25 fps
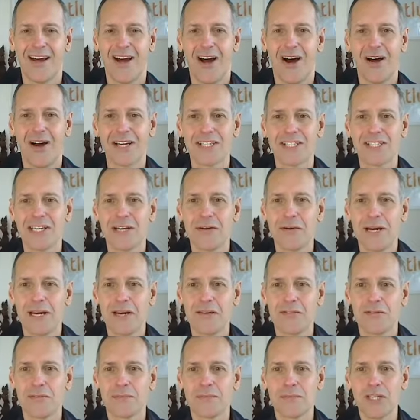Hi, it's Neil
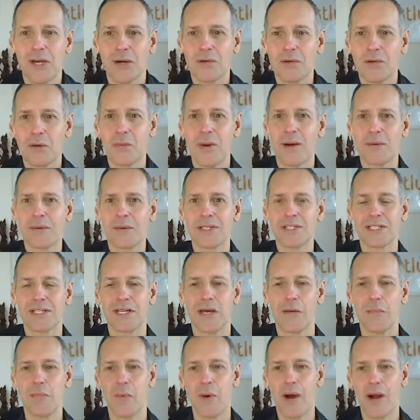here from Total Wellness
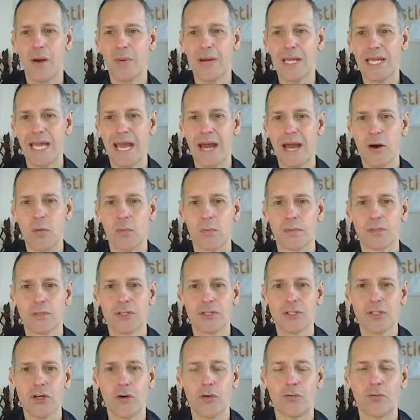Club, where we help
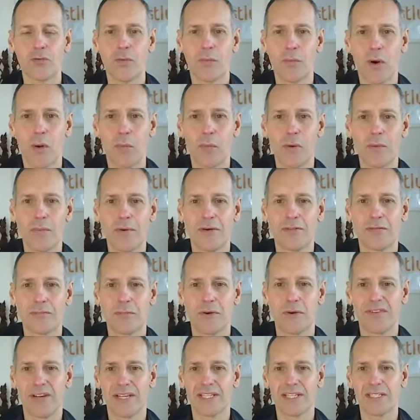solve the problem of
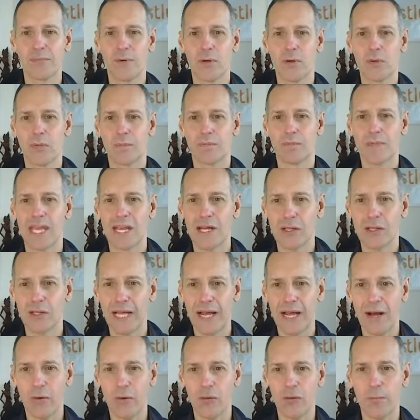preventable ill
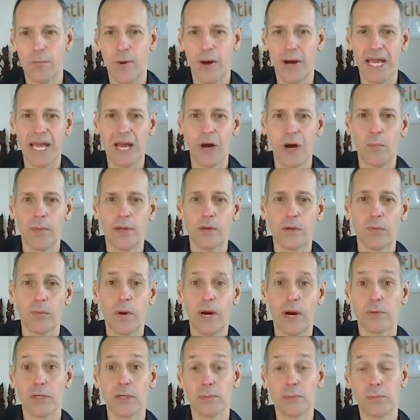health by helping
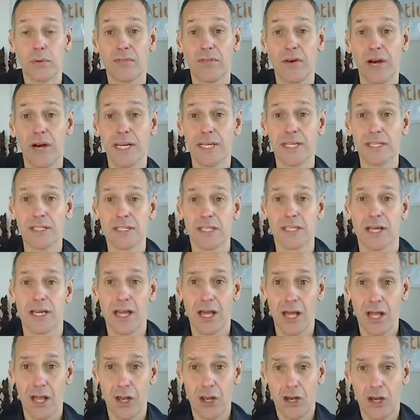wellness providers
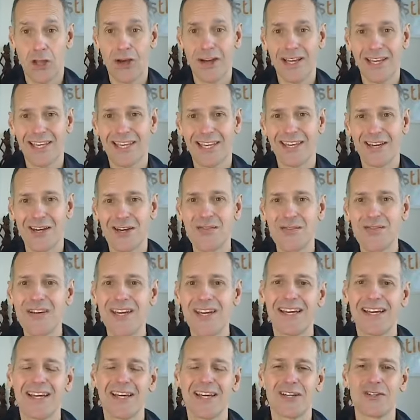like you
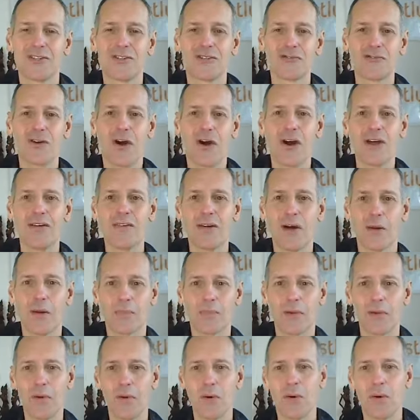drive up
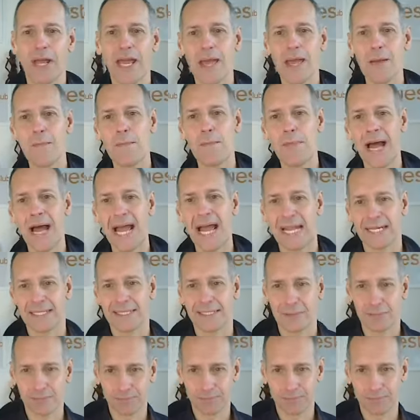your impact.